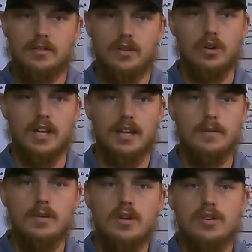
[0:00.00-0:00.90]
Okay,
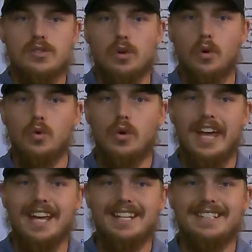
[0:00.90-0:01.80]
so
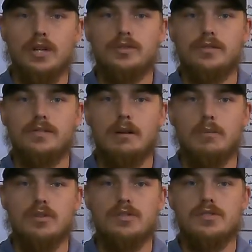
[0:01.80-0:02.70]
A delta
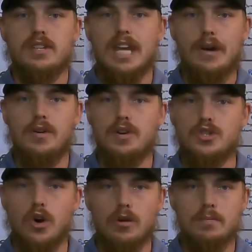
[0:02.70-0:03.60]
fibers carry
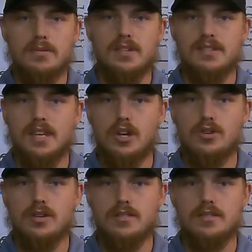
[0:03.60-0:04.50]
sharp
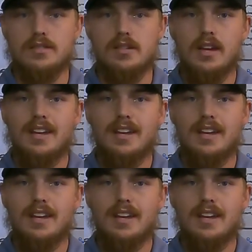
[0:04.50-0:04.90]
sensations